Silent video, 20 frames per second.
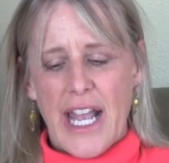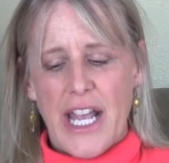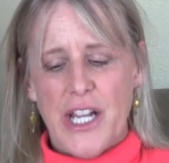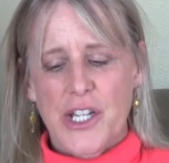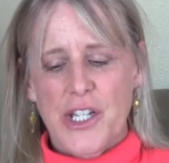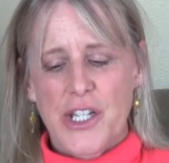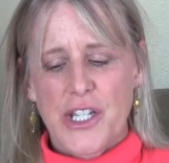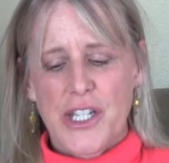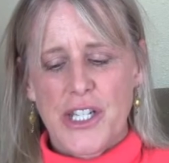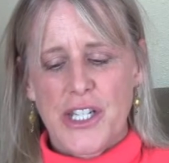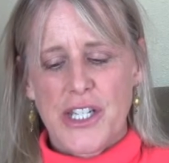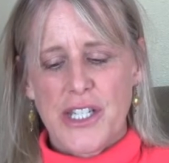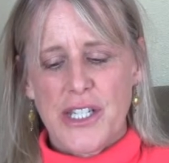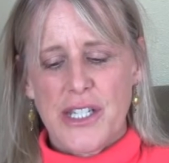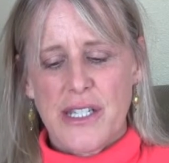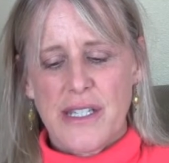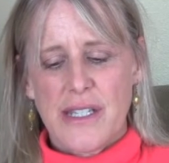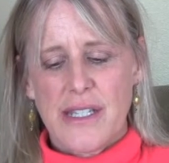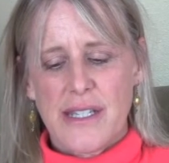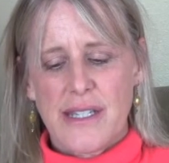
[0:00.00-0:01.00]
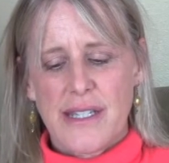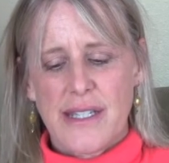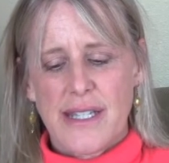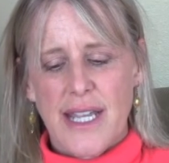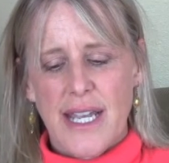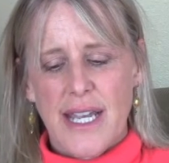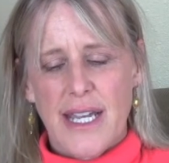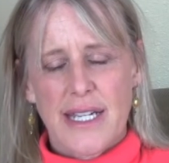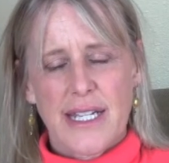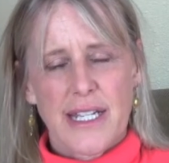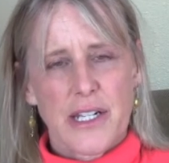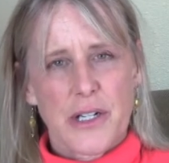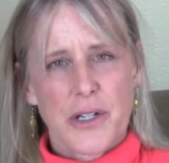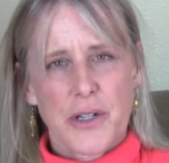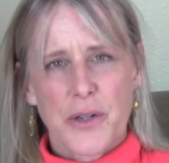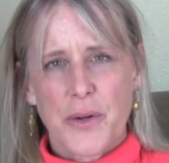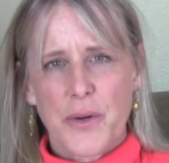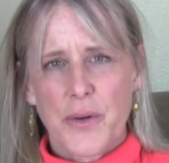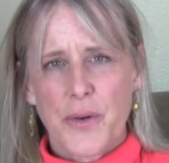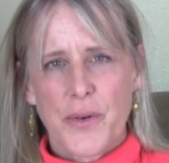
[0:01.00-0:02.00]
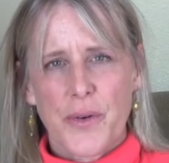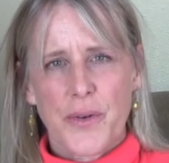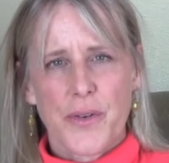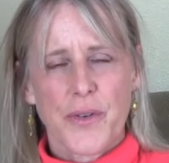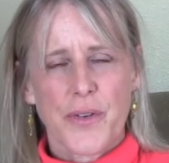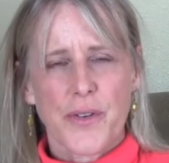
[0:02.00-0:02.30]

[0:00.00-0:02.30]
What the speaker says: And she just said, the